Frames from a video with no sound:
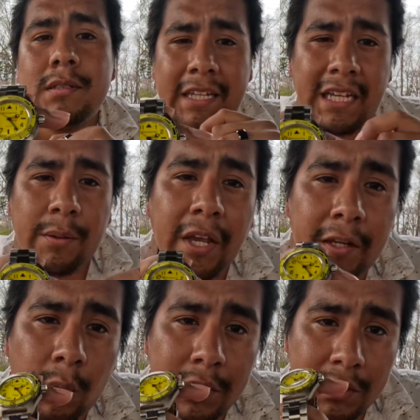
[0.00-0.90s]
I think I paid
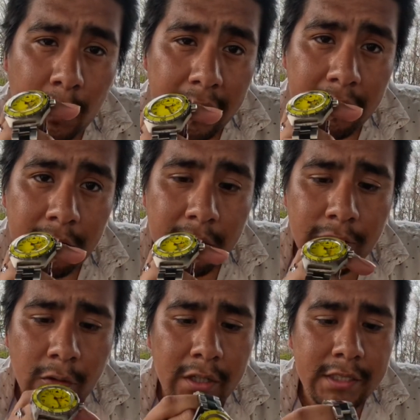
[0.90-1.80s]
$120
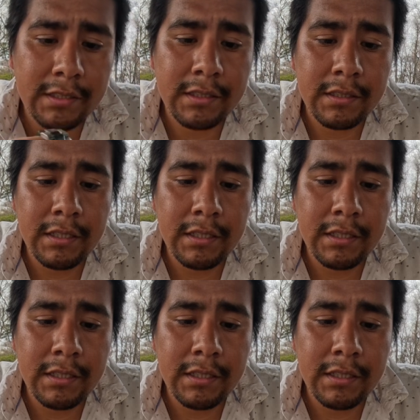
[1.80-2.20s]
for it.